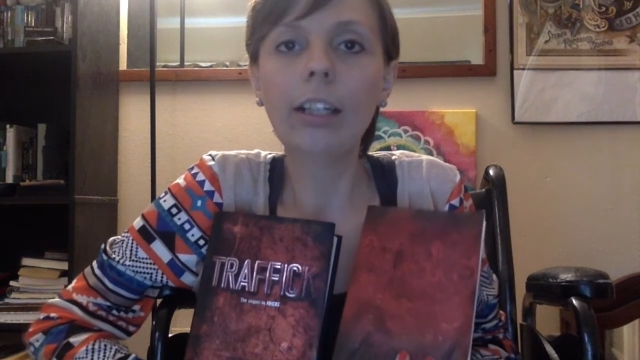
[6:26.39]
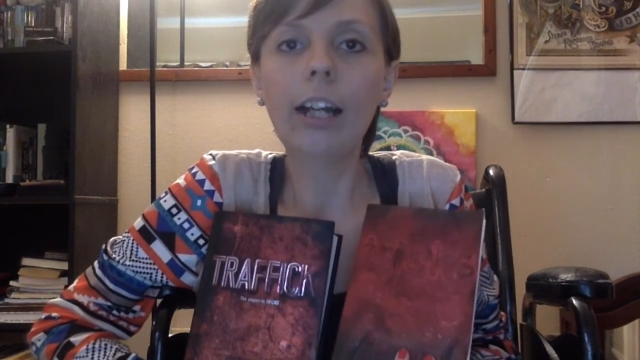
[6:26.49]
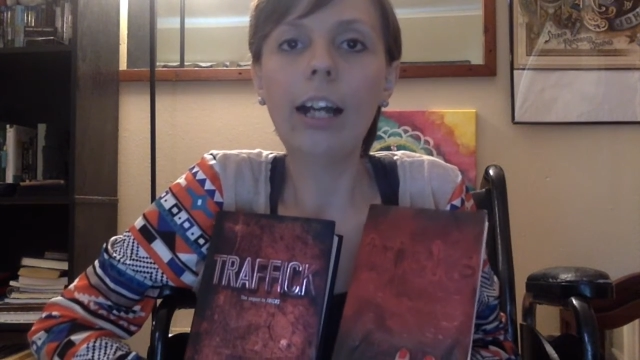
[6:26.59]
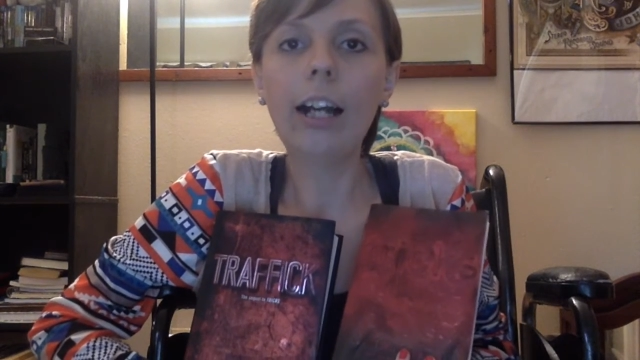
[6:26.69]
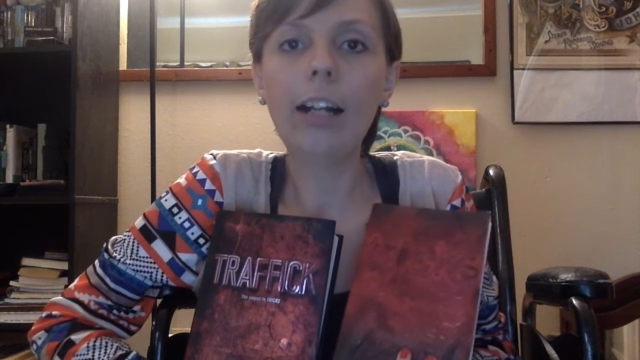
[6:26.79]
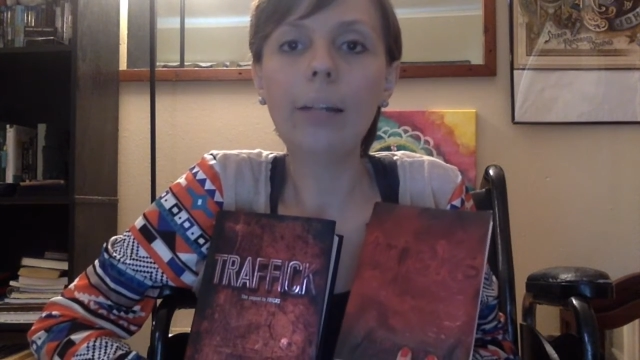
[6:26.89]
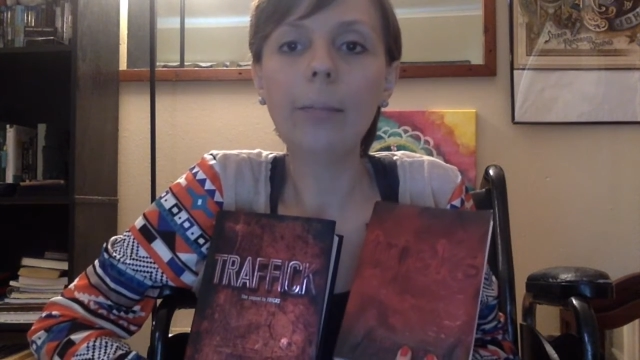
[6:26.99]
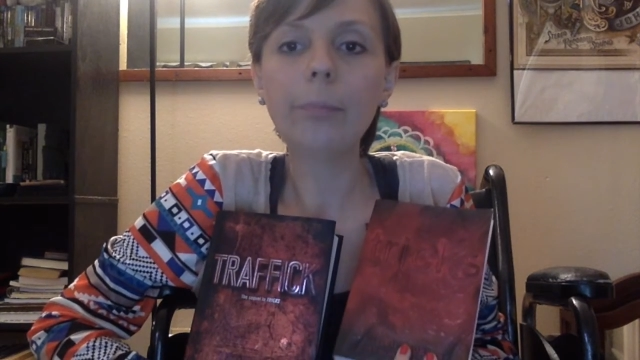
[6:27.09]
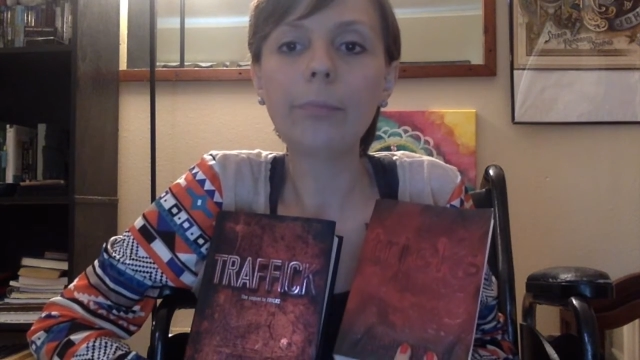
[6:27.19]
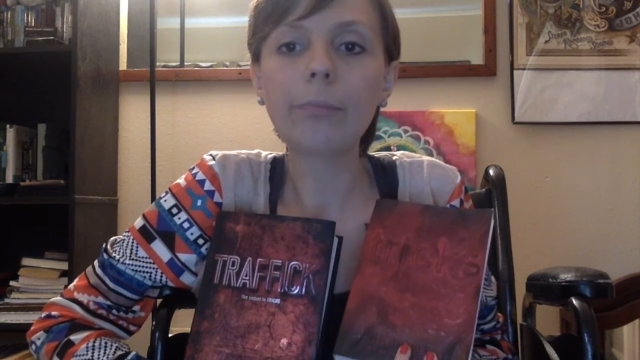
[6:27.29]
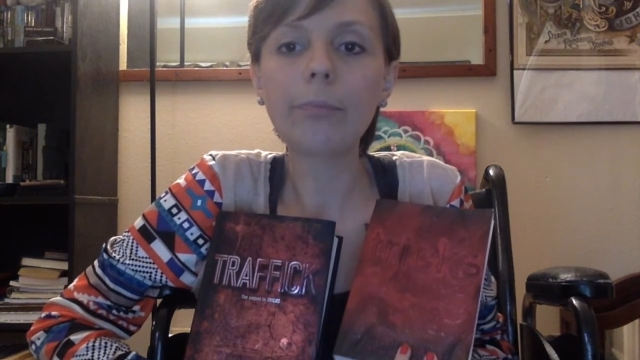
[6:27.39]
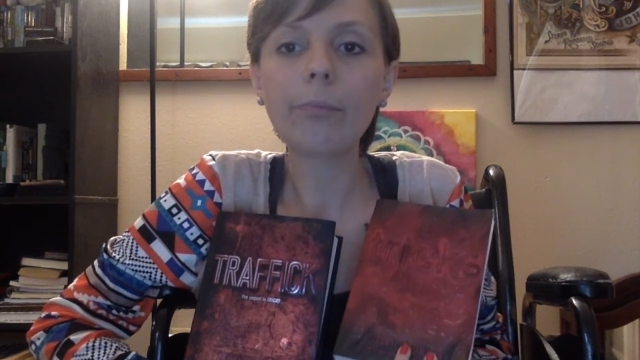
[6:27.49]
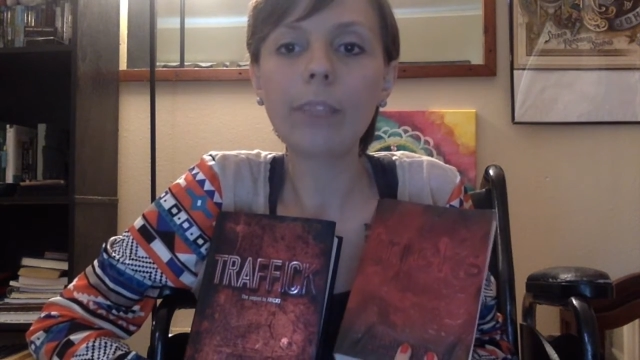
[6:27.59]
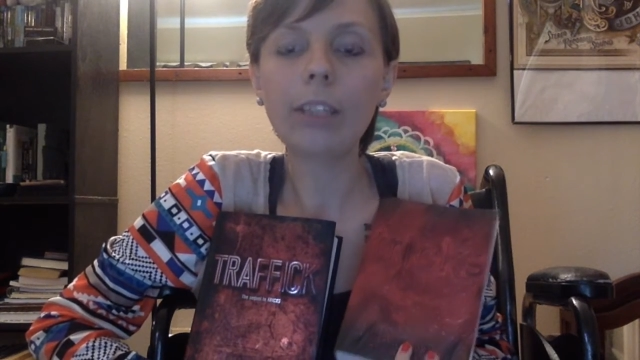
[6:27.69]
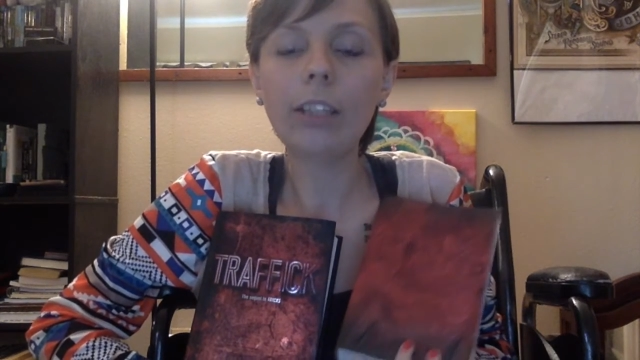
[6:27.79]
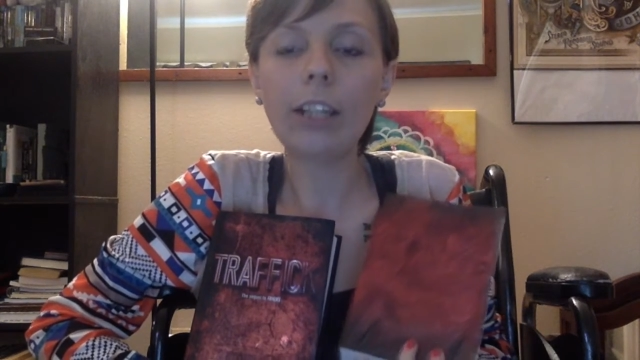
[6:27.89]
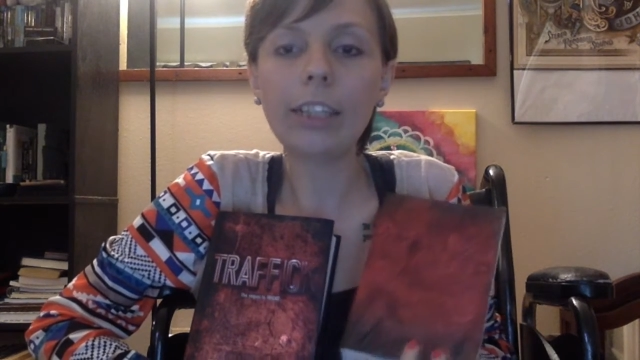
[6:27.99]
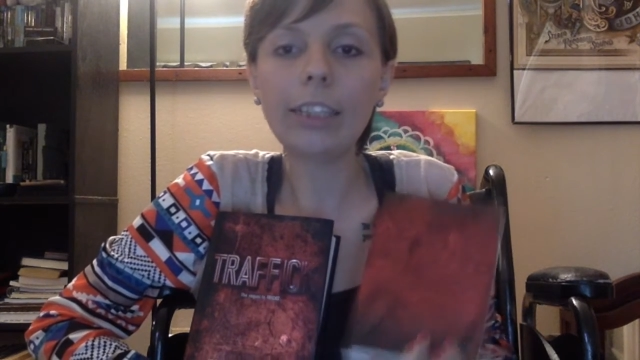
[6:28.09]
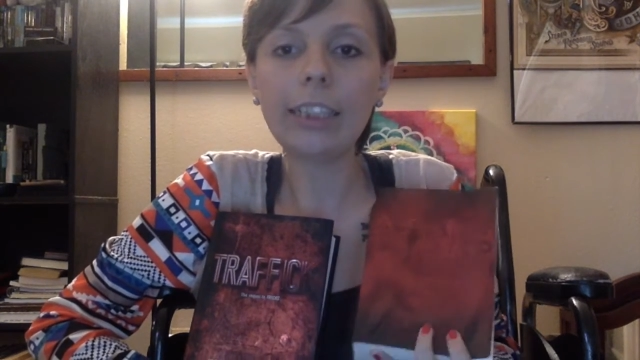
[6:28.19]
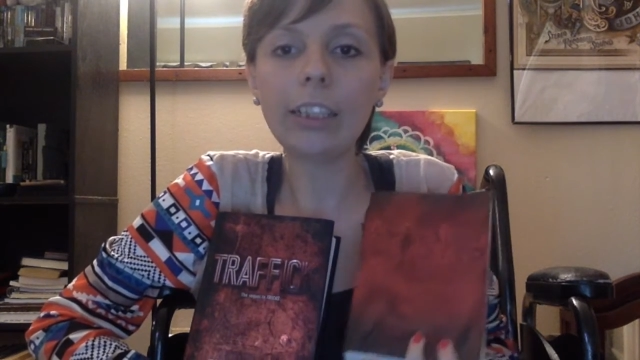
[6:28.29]
not
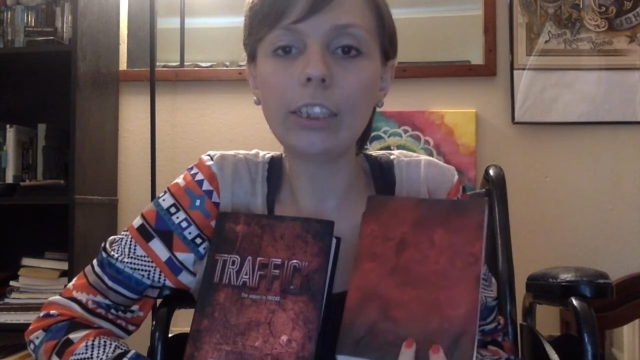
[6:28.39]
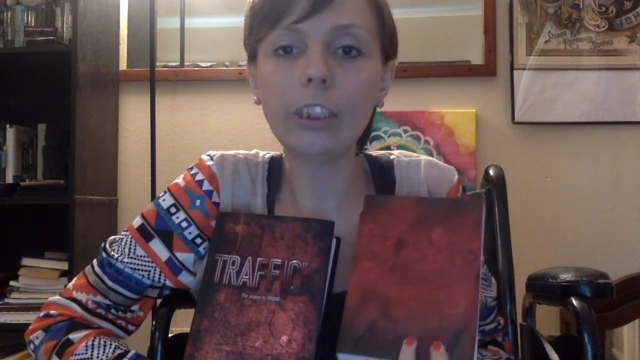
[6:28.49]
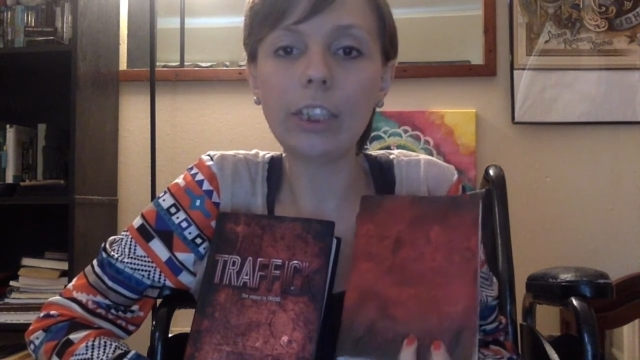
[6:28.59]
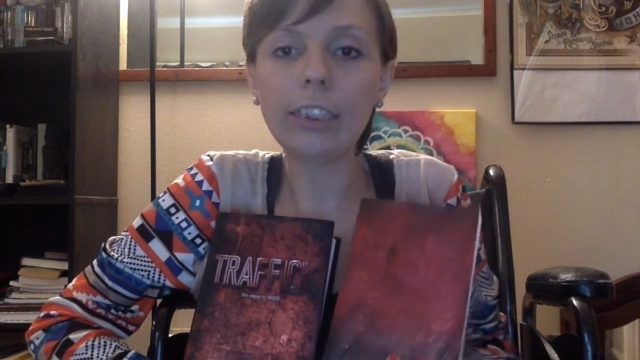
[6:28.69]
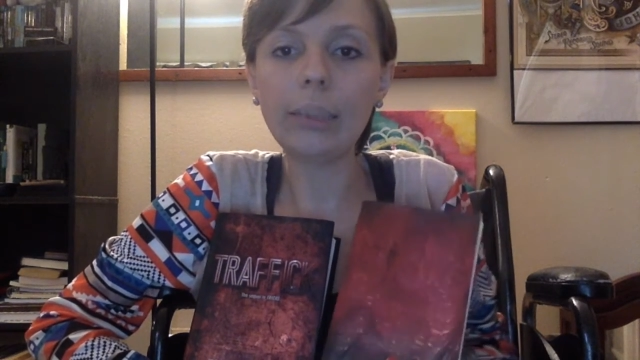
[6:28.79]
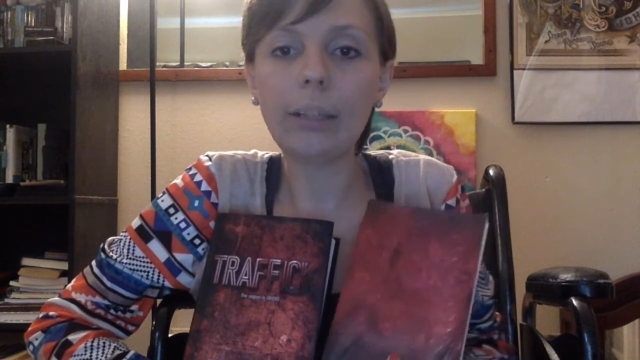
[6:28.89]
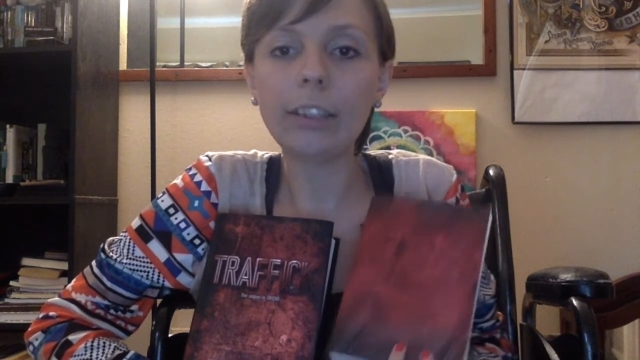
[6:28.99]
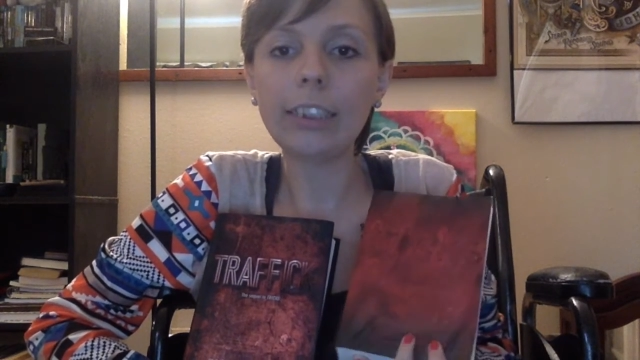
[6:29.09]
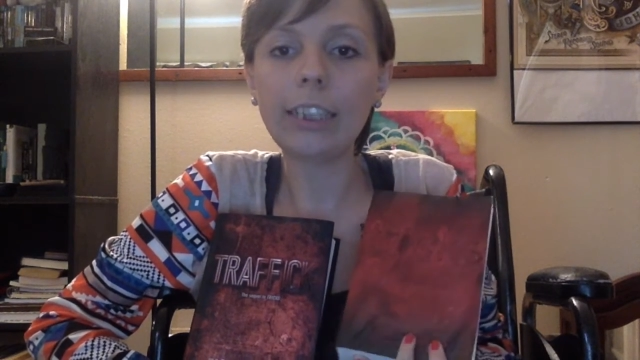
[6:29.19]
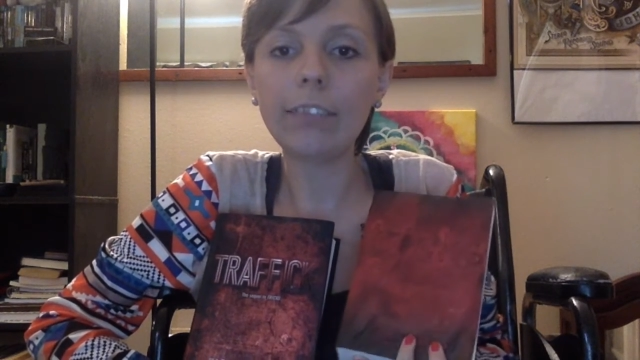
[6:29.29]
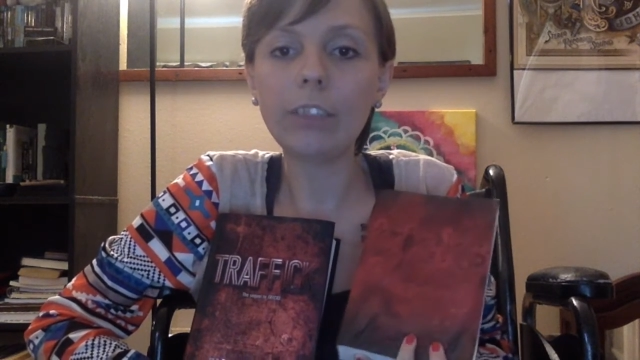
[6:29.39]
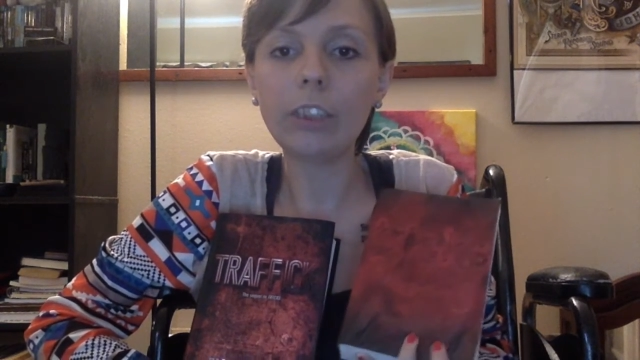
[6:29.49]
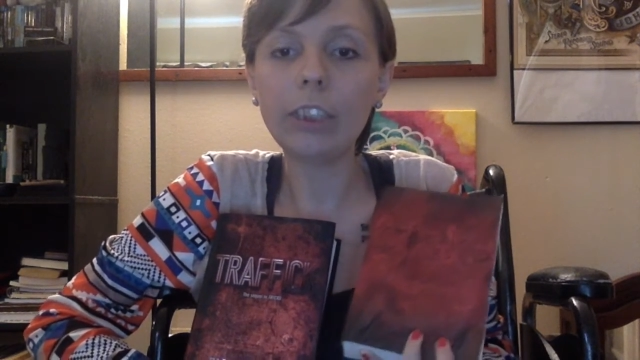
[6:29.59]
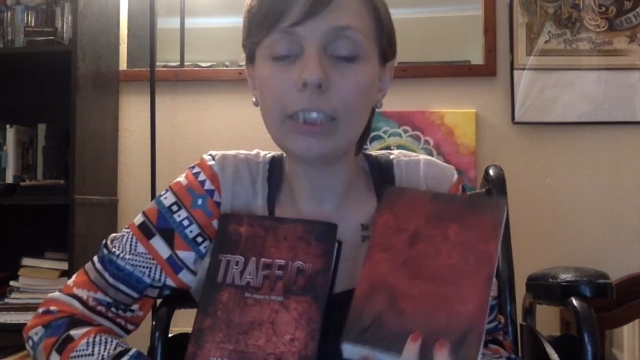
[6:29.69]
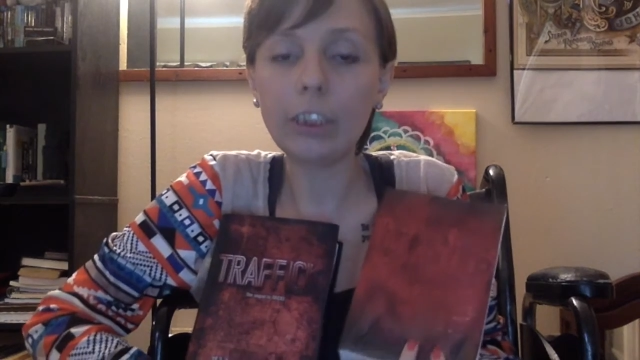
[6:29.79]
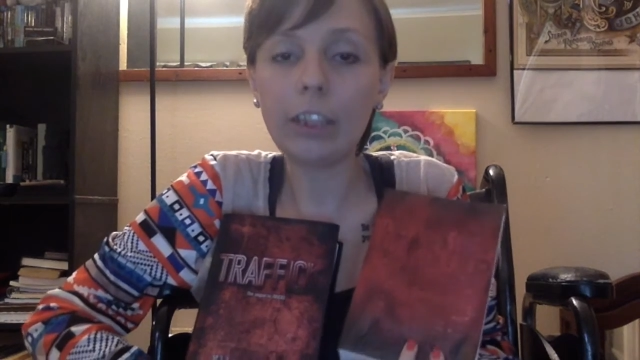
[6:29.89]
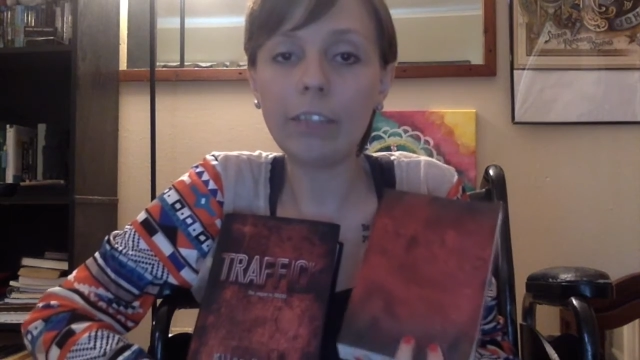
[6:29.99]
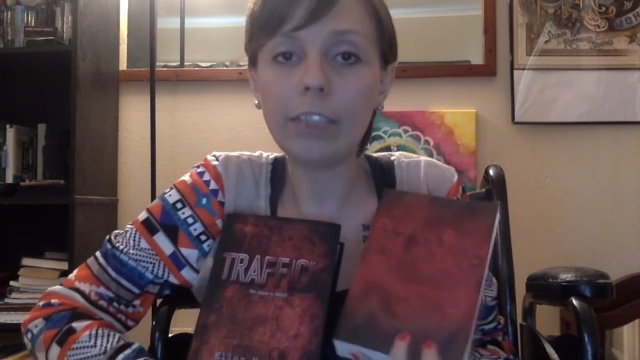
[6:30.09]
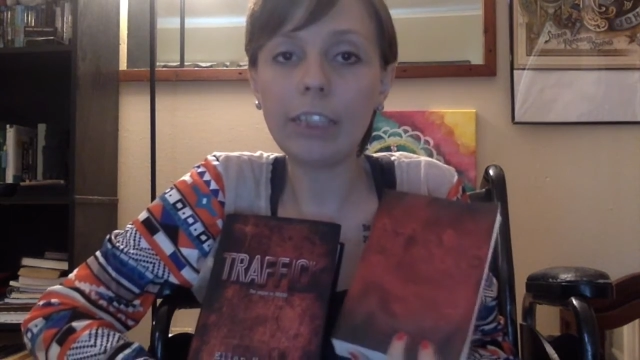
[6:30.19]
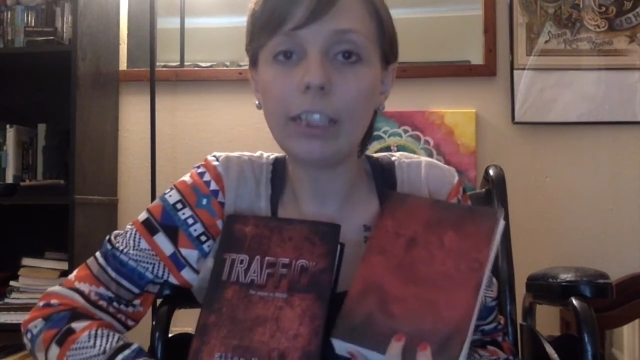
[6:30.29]
necessarily just about sex
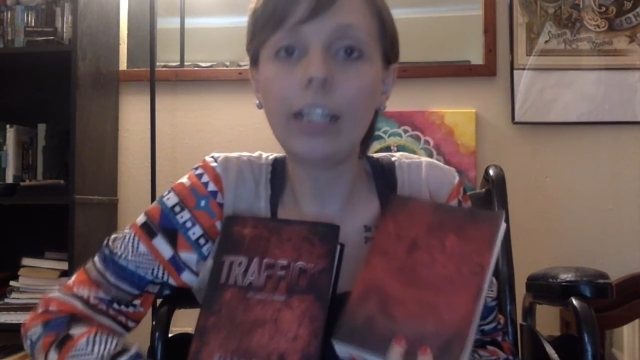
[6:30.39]
trafficking